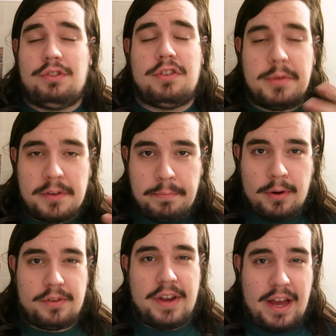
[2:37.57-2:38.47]
YouTube is a
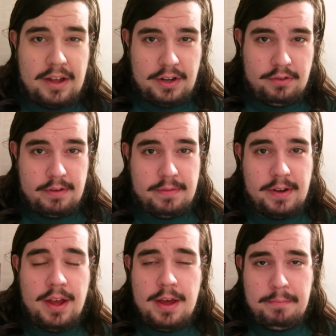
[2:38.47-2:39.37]

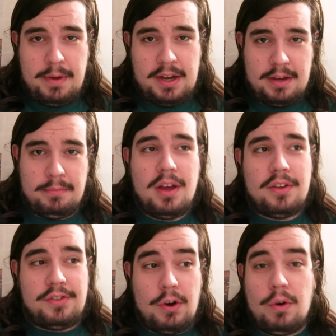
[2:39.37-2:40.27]
personality-driven medium.
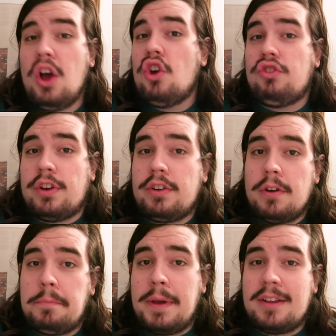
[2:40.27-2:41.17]
So share
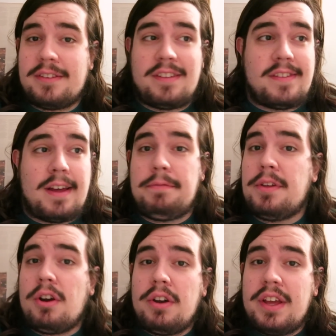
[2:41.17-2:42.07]
your opinions on stuff
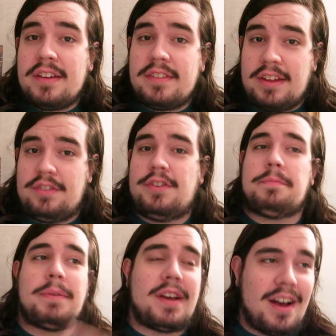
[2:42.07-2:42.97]
that already exists.
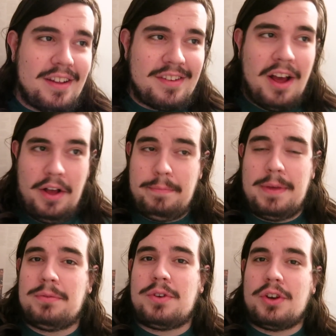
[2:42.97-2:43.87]
Just because
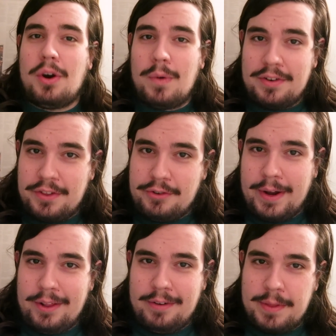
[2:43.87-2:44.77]
people could go watch the
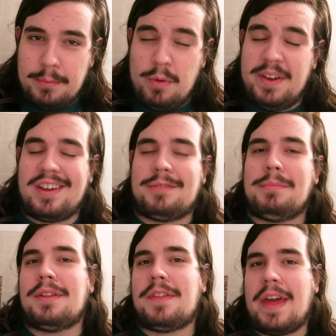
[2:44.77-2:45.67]
trailer of the movie
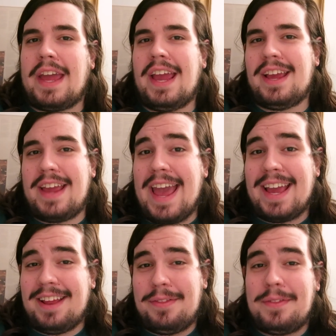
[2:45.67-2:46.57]
doesn't mean that they could
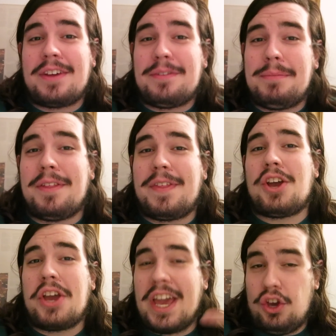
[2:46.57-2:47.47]

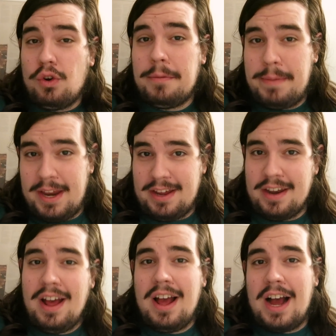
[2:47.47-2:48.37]
get your
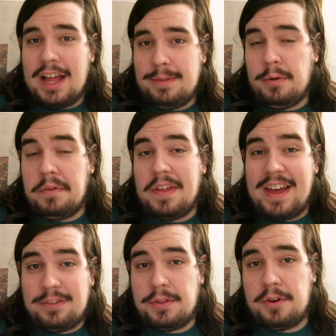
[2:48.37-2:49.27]
opinion on the movie, and
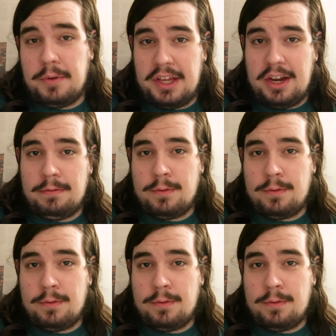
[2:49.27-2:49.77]
that's what they're really here